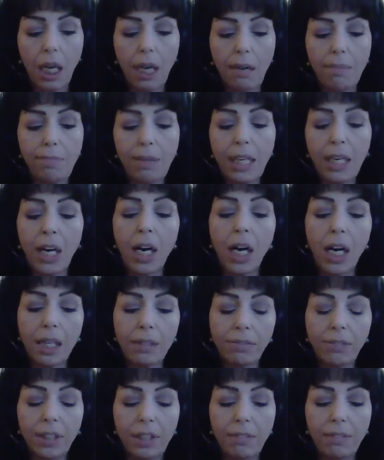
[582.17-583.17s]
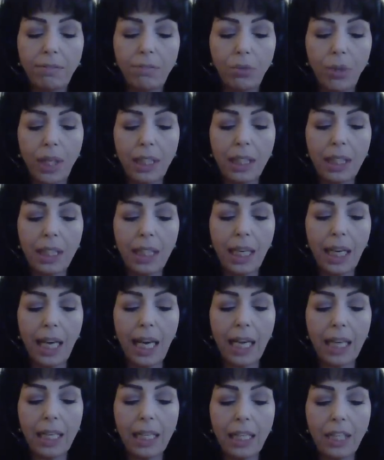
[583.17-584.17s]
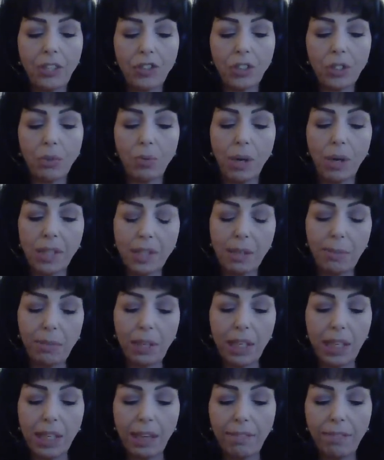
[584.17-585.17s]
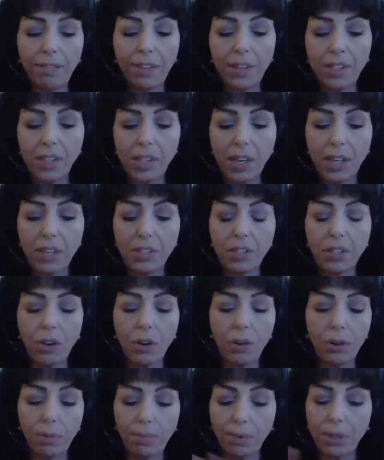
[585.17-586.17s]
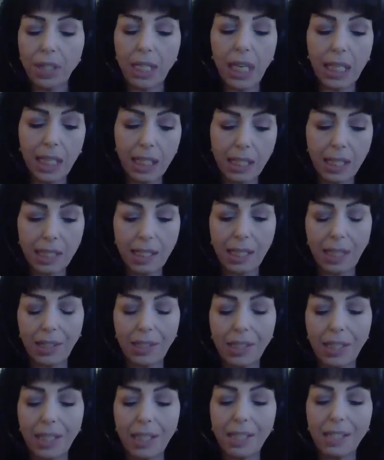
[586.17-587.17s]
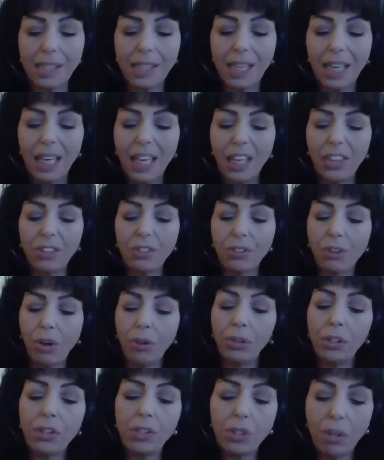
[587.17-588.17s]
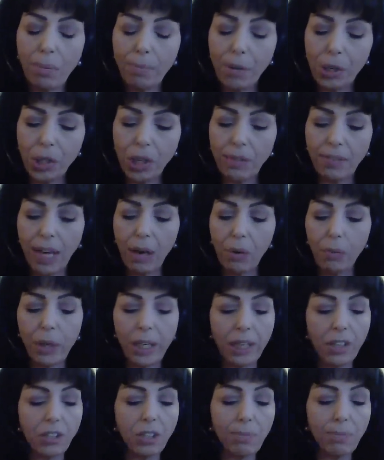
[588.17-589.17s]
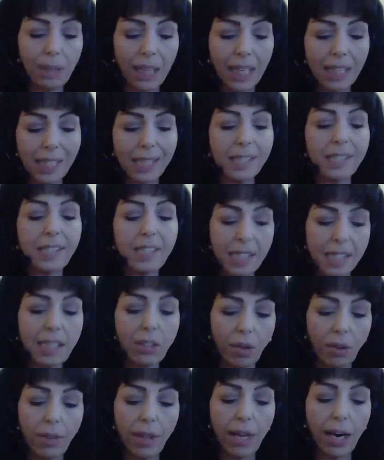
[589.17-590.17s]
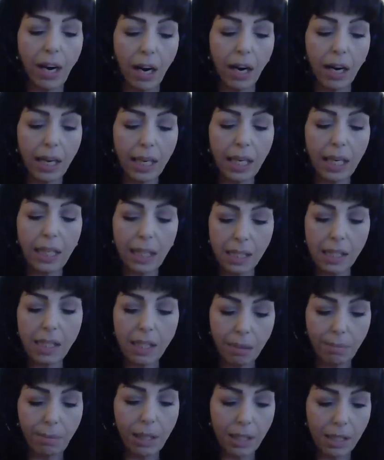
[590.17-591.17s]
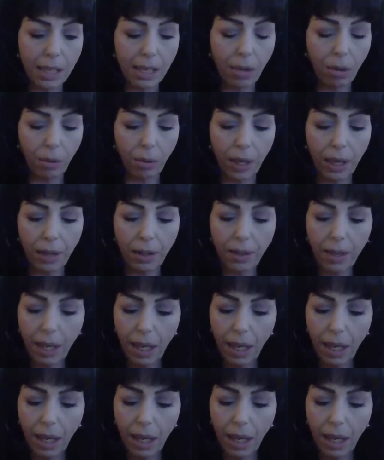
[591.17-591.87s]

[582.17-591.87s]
be conflict avoidant and just want something to get fixed on its own or pretend it doesn't exist, there's only so much of that we can do because it's still there and it needs to be dealt with.